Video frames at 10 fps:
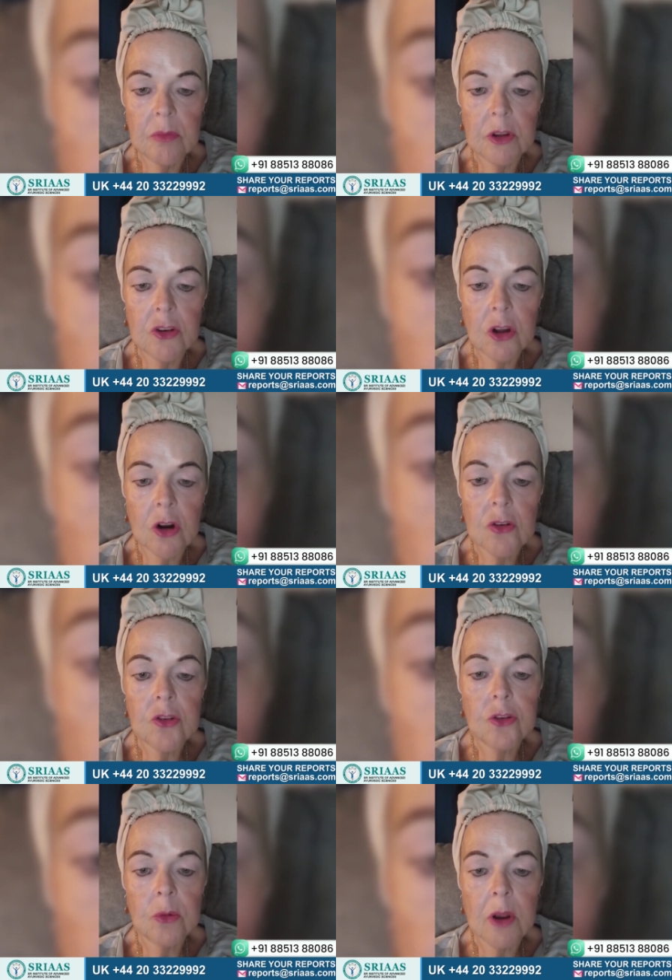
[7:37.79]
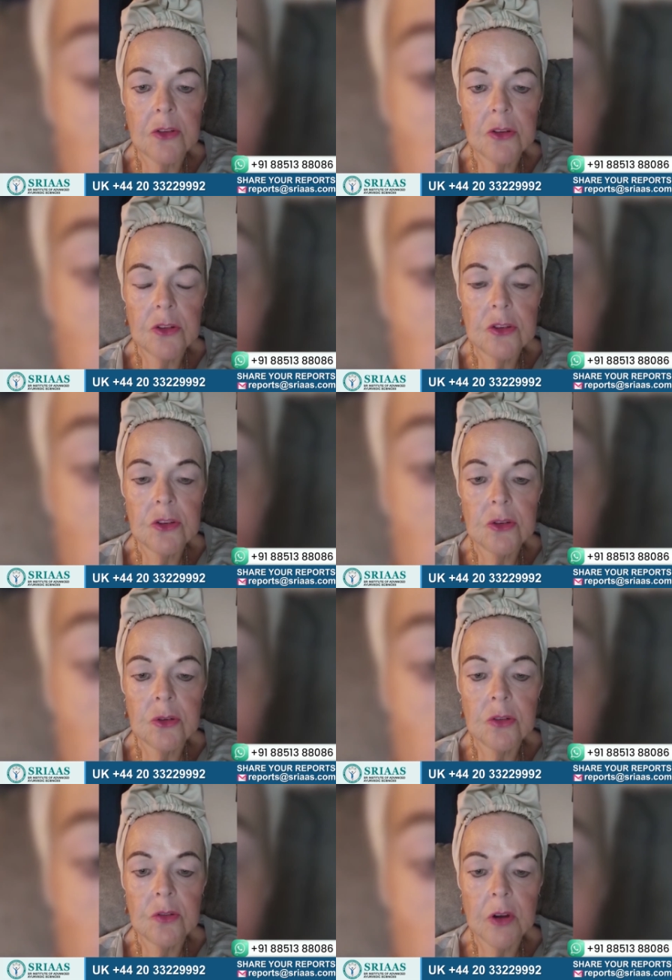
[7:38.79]
the doctors at SRIAAS
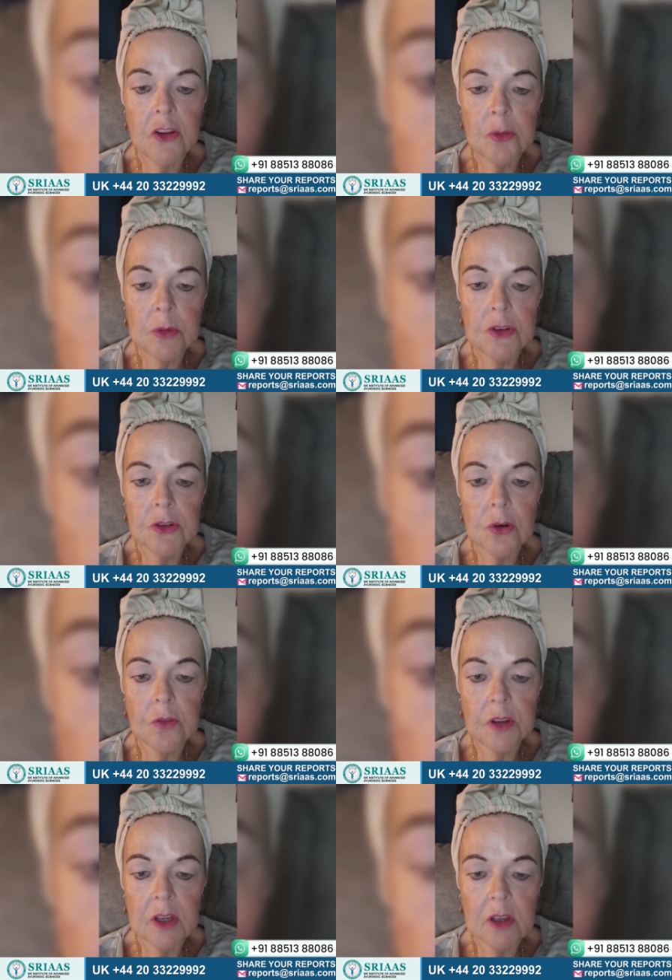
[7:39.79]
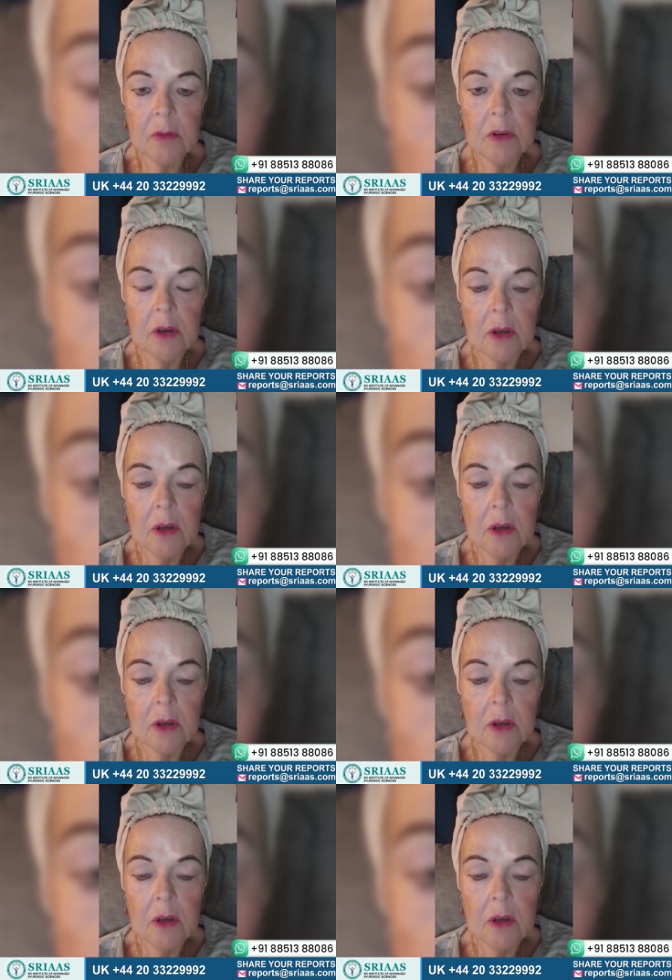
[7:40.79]
Institute advised me to go vegan.